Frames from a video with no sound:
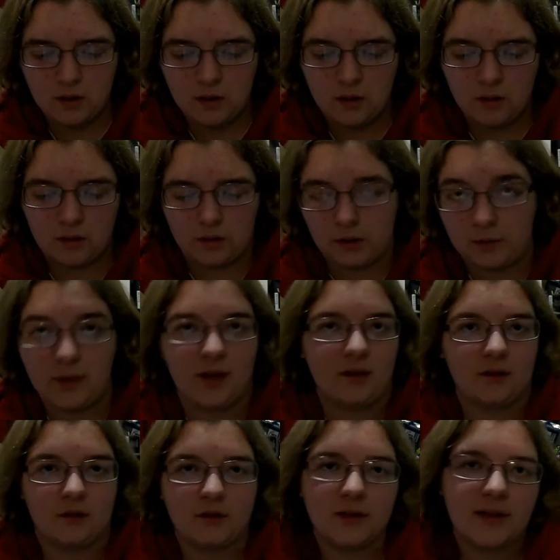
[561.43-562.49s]
or nobody
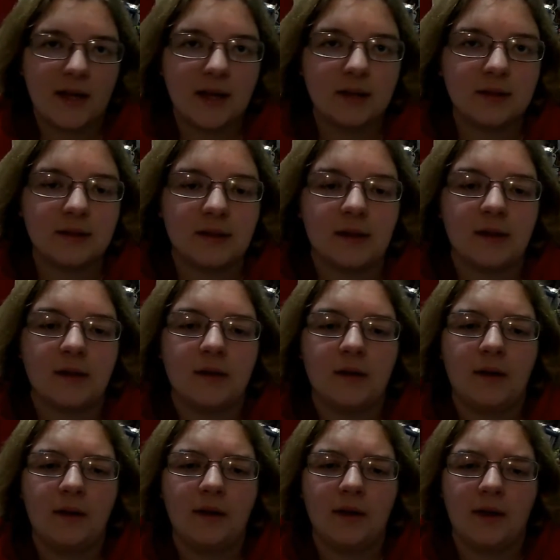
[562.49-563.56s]
understands it,
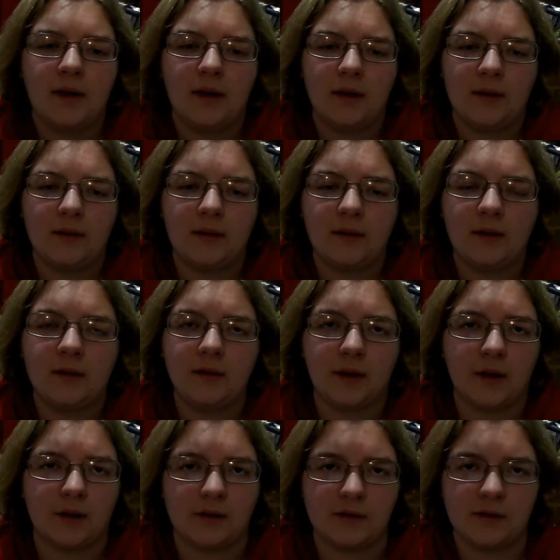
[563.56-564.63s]
it
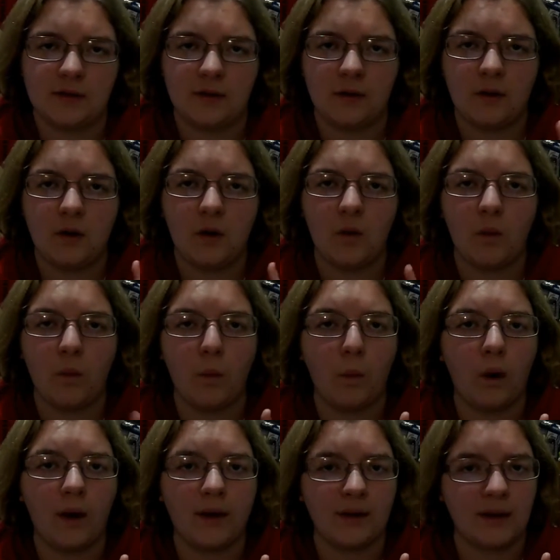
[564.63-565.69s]
does
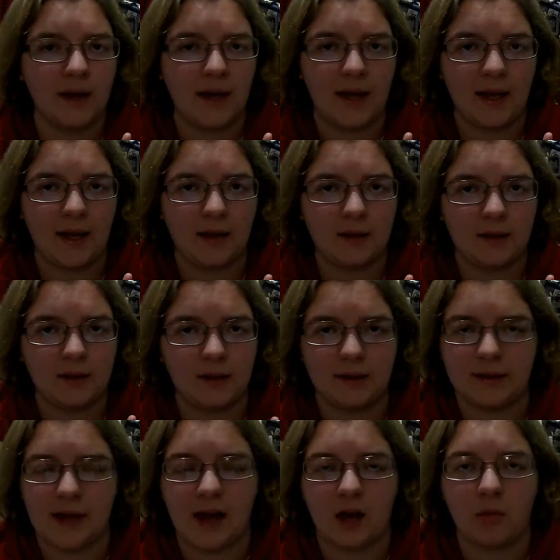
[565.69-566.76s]
1
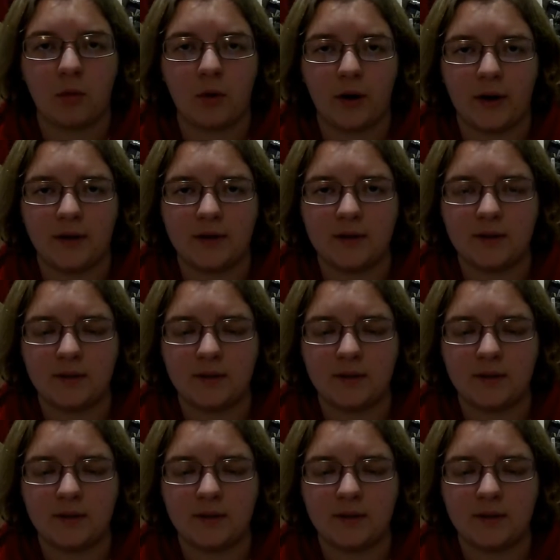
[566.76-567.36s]
attack point.